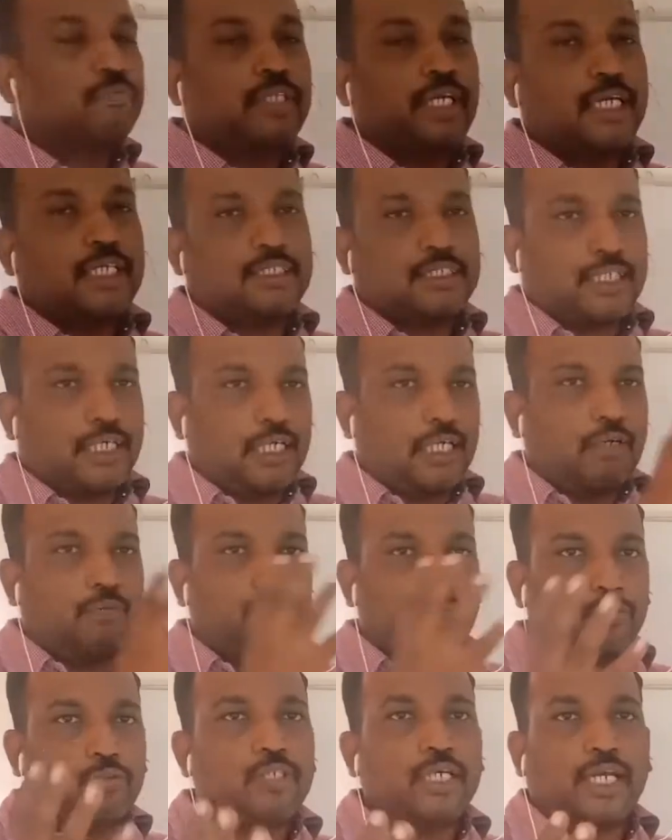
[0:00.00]
dice, I have
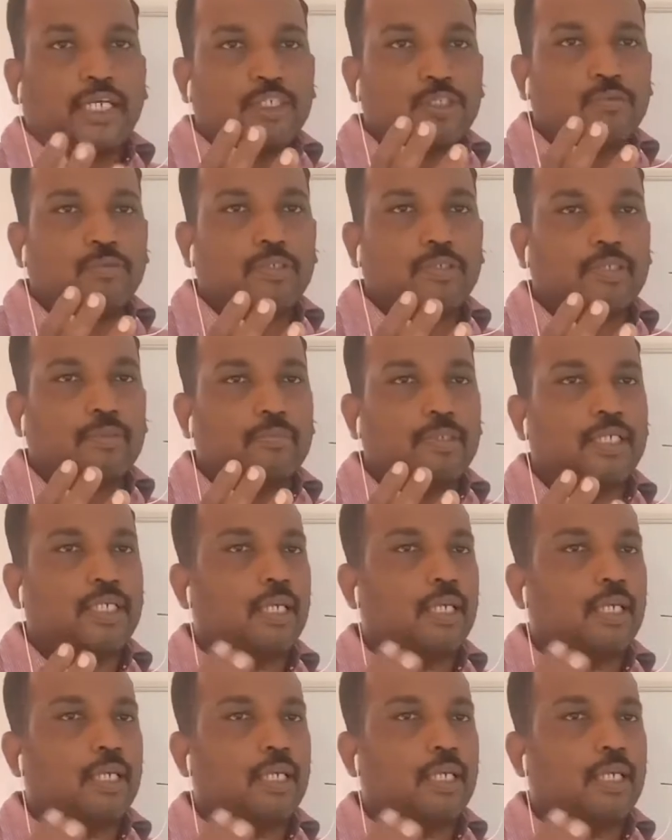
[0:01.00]
few dice with me.